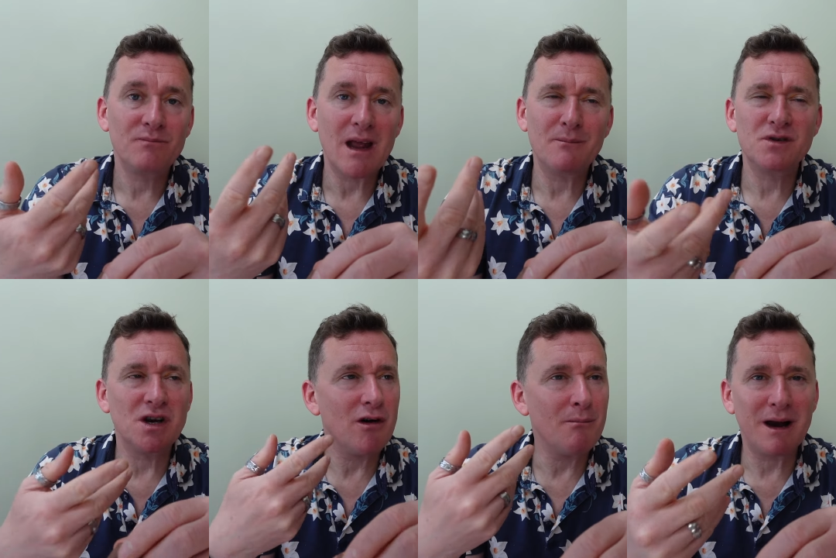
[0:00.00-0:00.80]
I'm
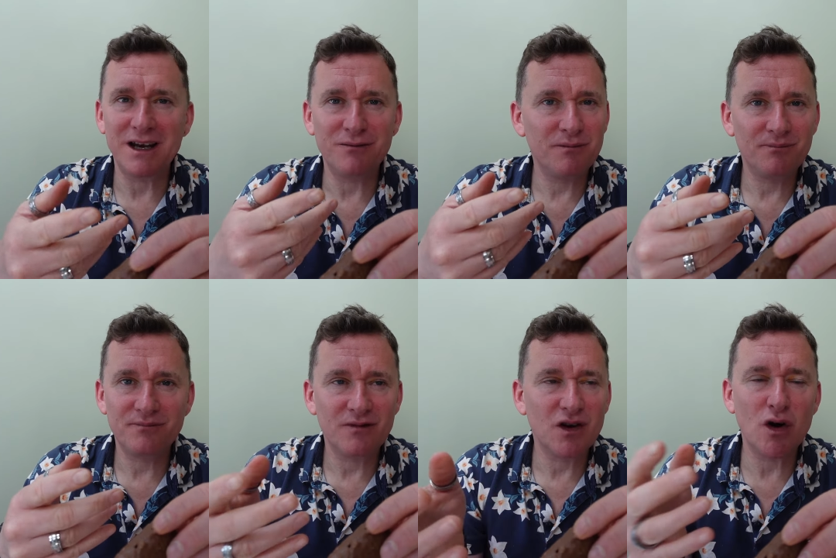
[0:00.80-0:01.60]
sure I might have
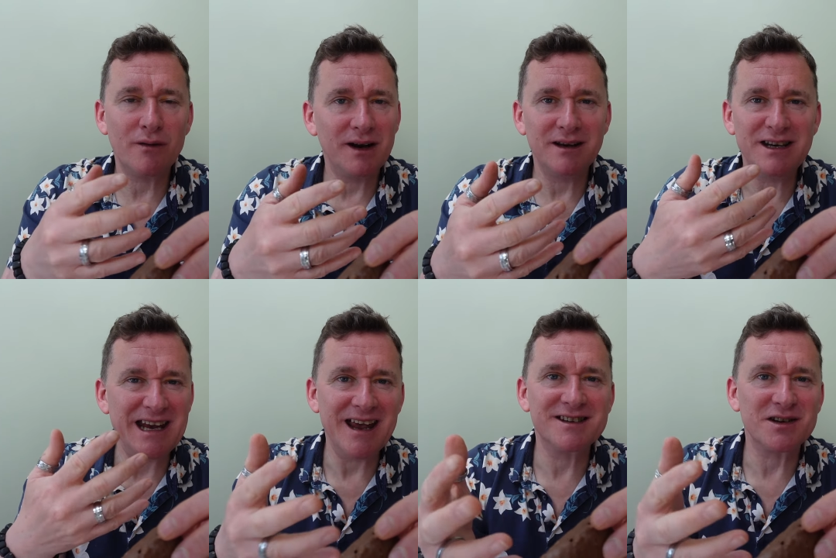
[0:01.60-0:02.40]
covered it
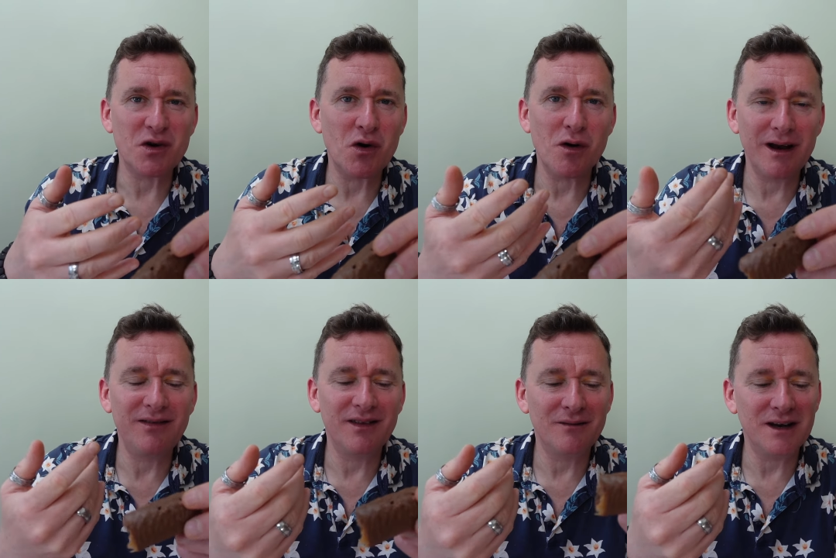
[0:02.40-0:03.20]
years ago in
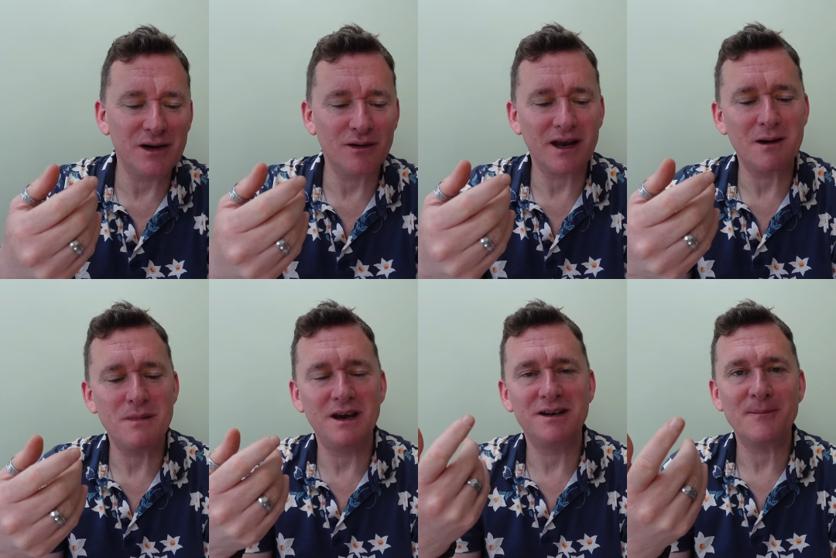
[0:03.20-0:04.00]
the video that I
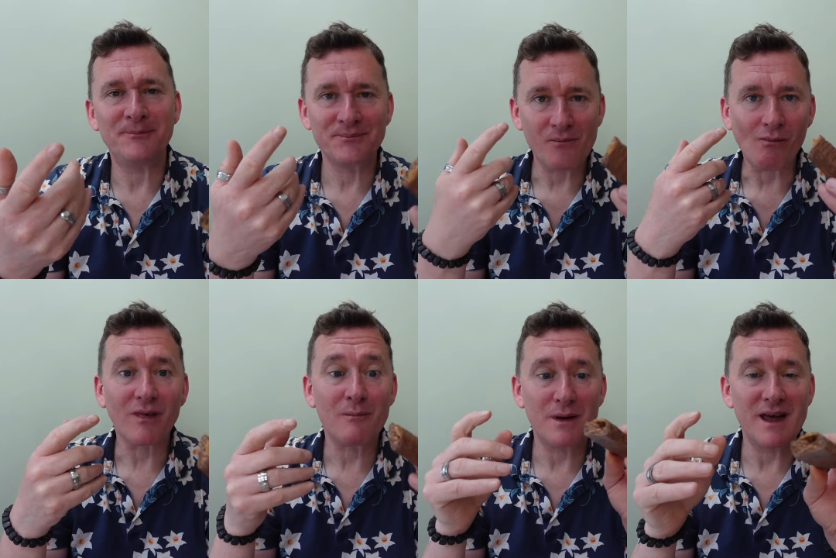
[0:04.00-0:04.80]
made,
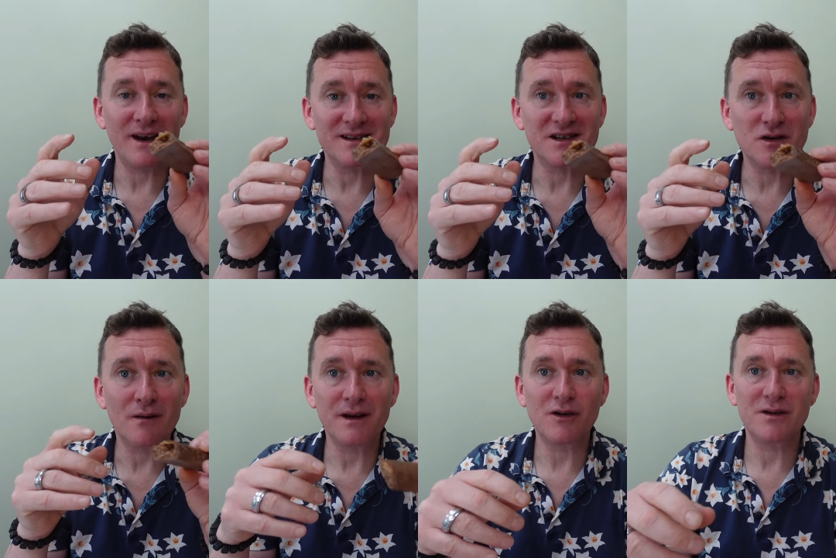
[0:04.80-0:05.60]
but that is a
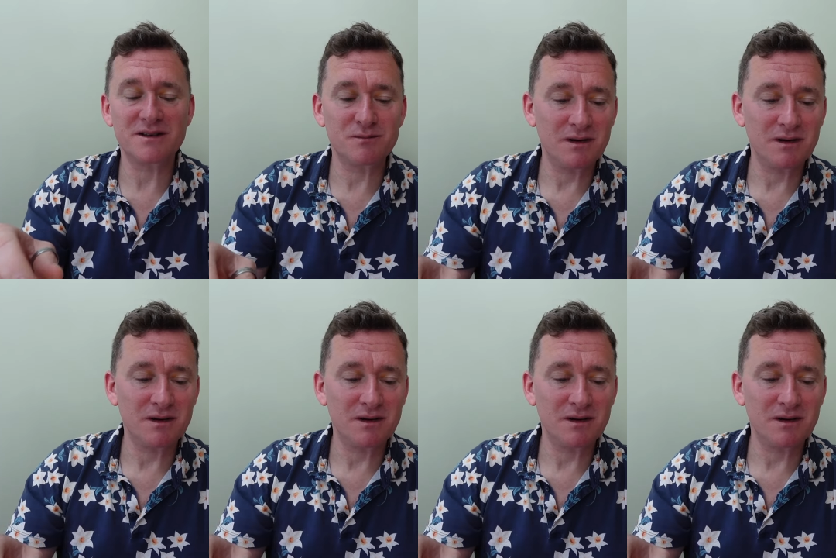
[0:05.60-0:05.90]
toffee crisp.